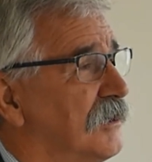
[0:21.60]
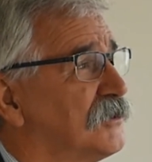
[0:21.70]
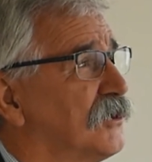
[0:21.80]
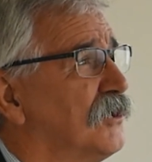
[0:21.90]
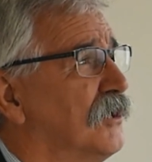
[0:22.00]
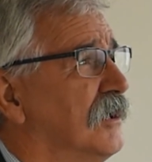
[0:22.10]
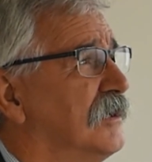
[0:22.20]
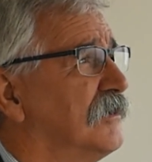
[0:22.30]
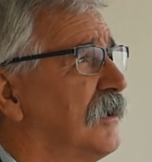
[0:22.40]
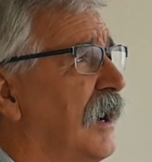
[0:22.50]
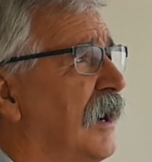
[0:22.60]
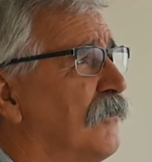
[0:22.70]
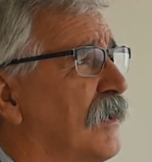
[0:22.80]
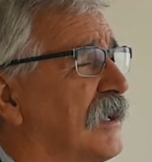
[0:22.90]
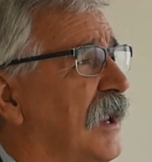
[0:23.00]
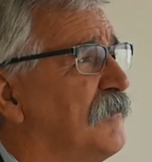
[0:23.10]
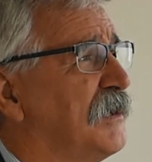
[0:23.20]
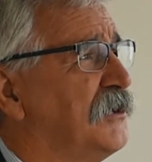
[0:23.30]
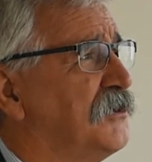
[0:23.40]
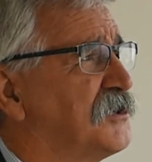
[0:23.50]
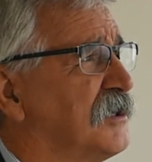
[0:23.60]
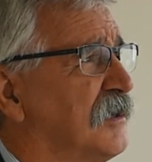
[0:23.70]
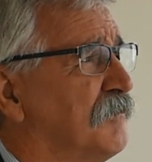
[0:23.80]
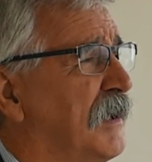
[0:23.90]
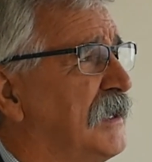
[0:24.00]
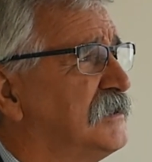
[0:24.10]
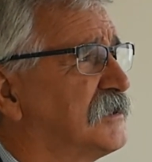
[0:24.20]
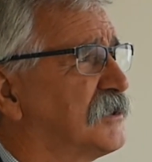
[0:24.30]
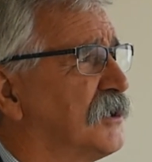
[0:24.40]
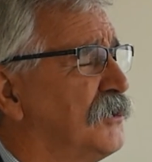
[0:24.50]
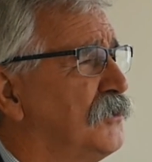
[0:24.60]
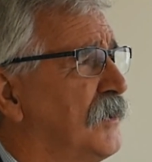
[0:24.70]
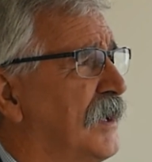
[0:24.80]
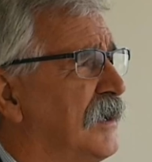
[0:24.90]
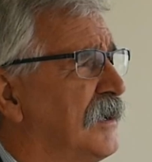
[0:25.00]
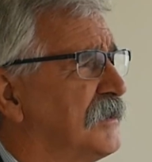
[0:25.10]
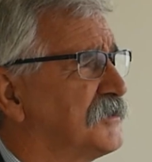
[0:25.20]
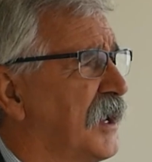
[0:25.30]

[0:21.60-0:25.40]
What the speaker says: Sure. Reclaiming New Zealand means to